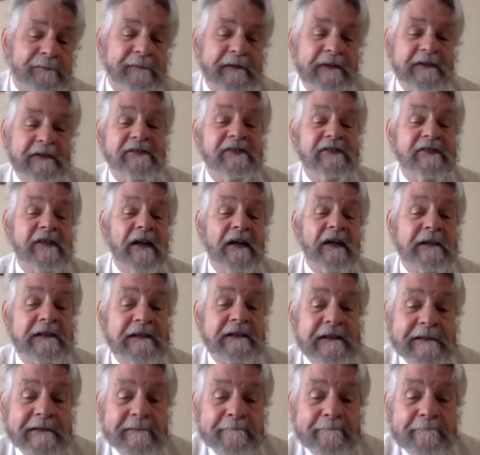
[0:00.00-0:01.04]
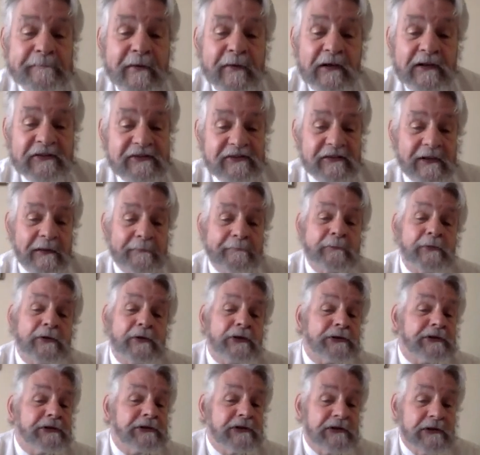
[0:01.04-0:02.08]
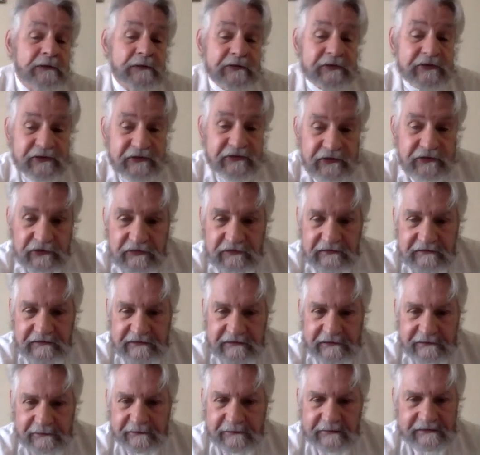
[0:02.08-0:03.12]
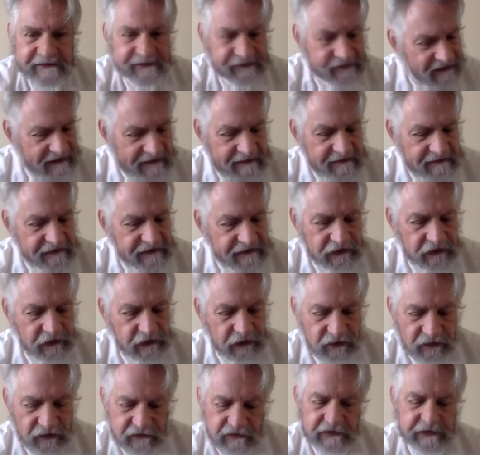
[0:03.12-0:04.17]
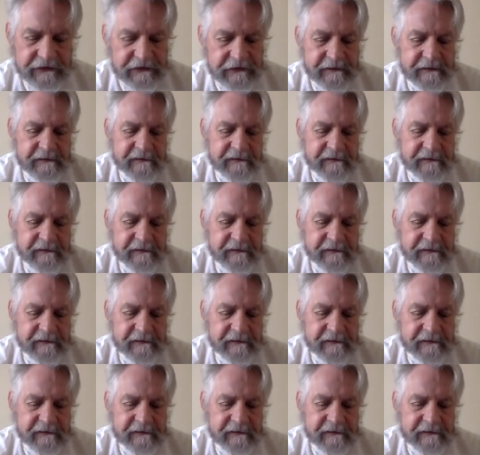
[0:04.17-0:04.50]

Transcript: be suckered in by some good news story that we fear isn't true.